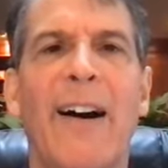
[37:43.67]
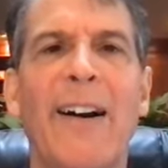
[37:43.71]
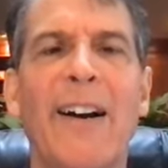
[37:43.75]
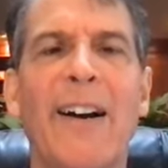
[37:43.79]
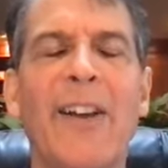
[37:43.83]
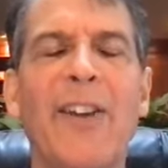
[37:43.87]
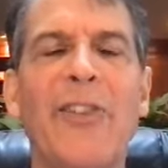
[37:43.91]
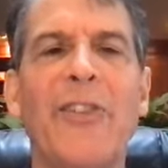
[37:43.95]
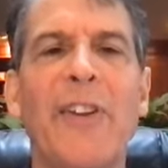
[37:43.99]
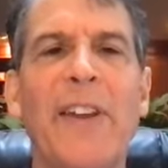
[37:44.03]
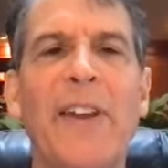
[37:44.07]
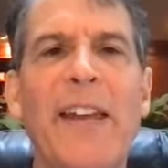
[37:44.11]

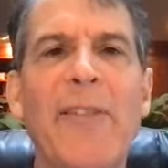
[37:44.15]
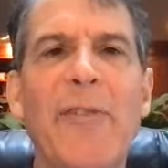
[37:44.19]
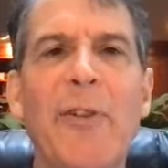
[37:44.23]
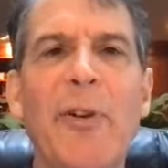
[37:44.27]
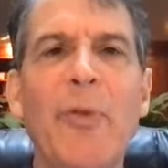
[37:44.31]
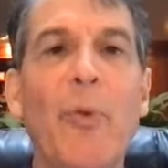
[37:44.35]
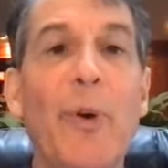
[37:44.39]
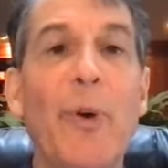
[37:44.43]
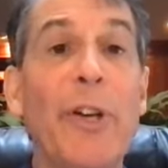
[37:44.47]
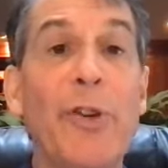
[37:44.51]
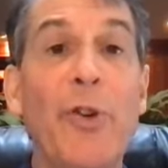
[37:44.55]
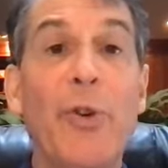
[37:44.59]
is
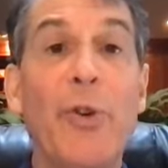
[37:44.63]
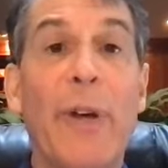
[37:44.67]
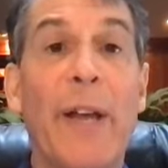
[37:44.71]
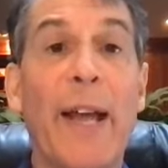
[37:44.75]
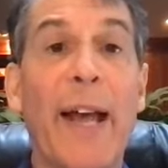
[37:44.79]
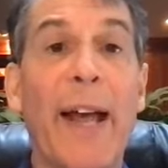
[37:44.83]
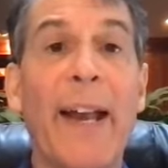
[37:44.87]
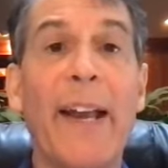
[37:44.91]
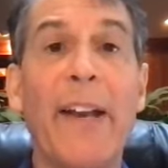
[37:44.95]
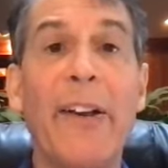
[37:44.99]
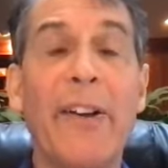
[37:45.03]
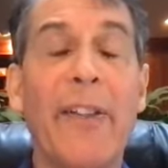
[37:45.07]
even when you
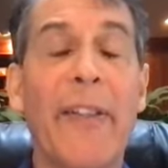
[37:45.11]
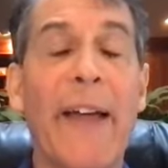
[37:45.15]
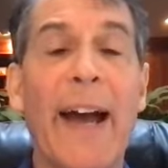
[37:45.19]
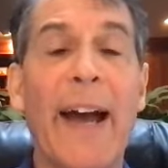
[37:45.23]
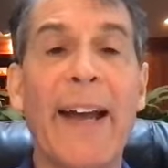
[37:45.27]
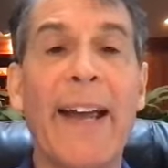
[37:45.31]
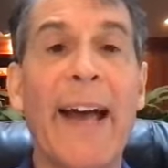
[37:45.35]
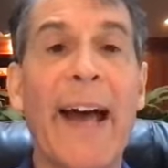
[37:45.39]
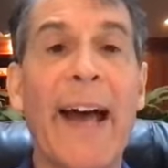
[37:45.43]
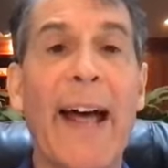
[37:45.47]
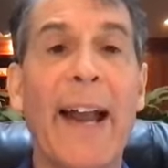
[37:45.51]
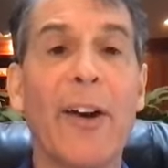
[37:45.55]
get into
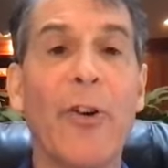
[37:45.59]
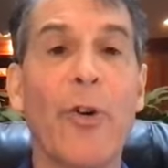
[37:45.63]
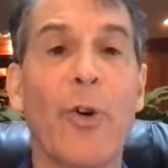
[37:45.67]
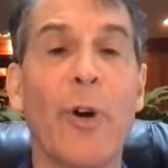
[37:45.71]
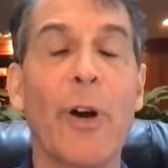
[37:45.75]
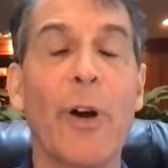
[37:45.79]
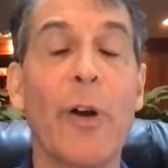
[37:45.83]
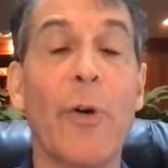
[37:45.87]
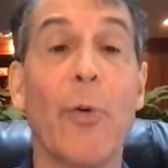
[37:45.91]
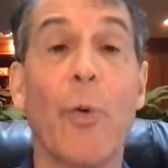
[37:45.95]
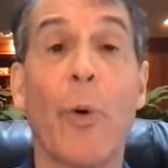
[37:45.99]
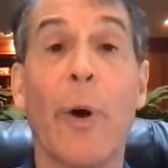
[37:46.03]
that
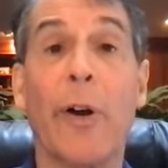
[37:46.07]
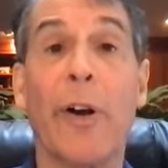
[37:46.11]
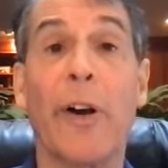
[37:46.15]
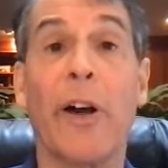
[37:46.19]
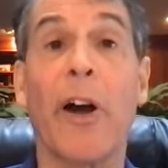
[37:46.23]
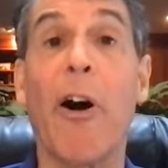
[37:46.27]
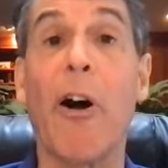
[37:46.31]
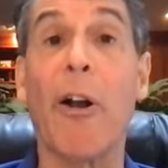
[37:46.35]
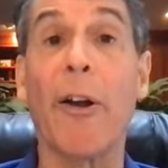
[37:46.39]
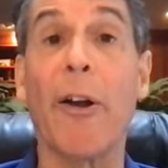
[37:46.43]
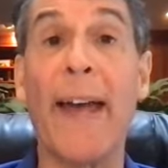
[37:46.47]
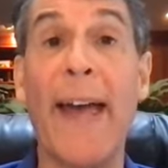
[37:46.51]
category of what are
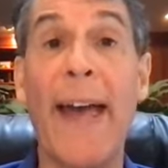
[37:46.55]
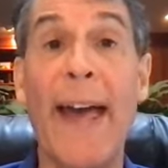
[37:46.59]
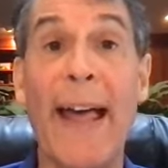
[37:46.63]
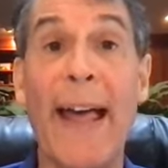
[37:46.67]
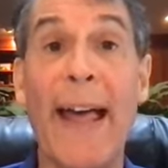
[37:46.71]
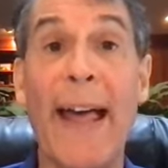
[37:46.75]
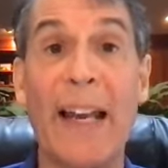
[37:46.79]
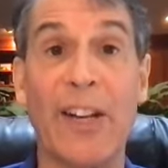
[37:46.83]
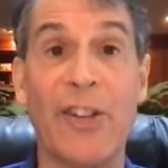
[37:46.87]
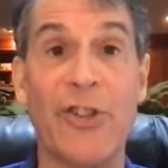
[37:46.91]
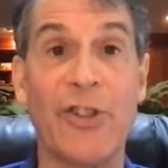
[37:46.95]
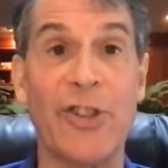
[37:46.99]
called
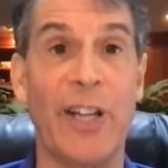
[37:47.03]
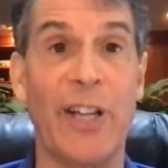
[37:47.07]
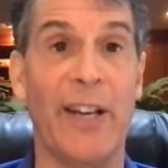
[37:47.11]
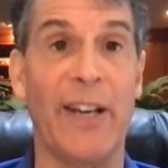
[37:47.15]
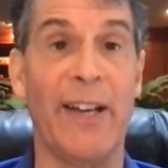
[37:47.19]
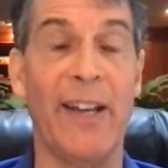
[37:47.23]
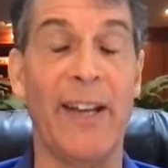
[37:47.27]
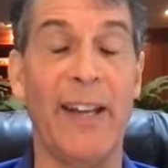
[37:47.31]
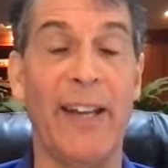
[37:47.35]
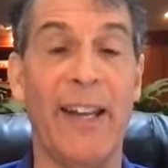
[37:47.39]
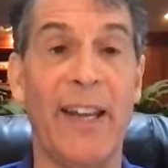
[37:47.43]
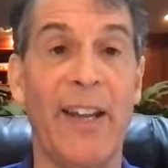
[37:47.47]
hellish
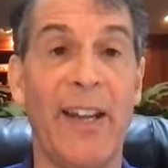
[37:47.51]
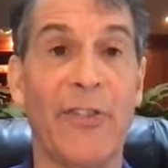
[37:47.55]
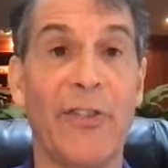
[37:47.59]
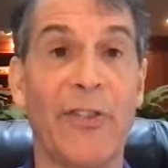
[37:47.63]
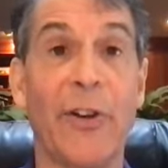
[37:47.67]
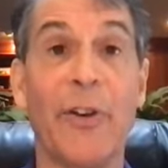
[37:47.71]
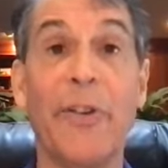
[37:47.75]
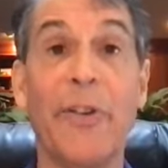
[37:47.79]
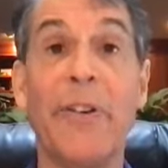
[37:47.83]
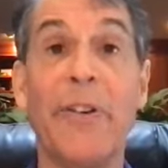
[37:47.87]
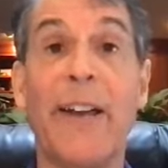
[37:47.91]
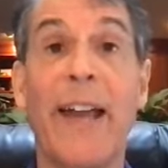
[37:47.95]
NDEs
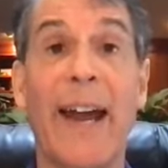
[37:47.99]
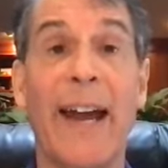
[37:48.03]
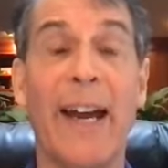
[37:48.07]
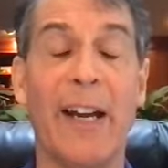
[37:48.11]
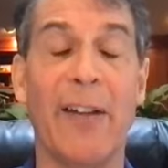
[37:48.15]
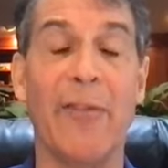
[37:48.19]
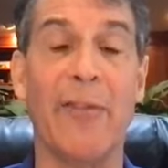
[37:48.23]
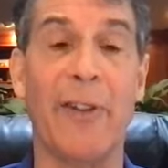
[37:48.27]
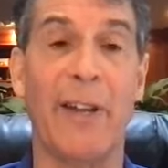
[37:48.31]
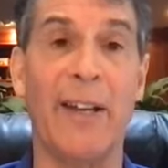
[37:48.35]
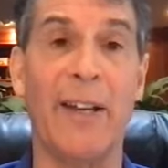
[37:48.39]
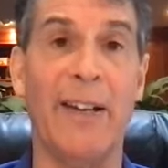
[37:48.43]
or
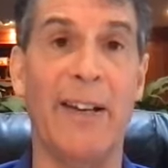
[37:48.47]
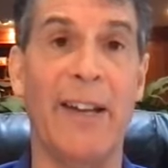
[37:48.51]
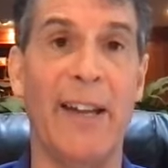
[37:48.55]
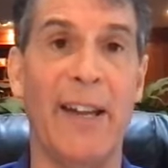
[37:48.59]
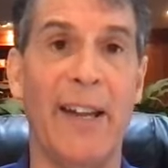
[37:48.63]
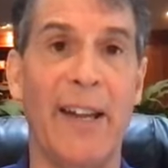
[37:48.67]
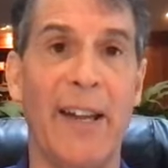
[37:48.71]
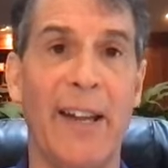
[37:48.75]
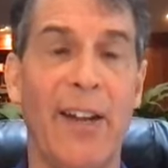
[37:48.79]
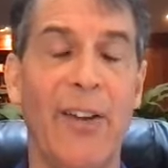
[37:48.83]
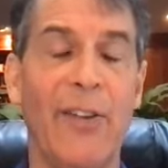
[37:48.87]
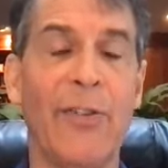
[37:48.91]
negative
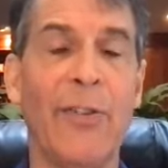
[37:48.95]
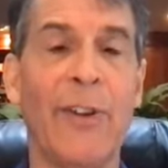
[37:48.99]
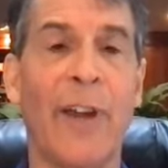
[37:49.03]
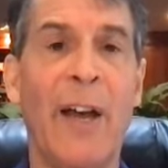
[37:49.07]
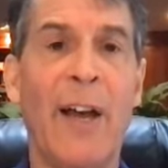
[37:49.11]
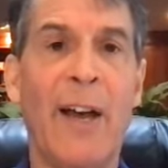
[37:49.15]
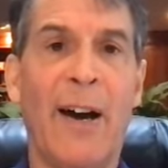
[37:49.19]
NDEs,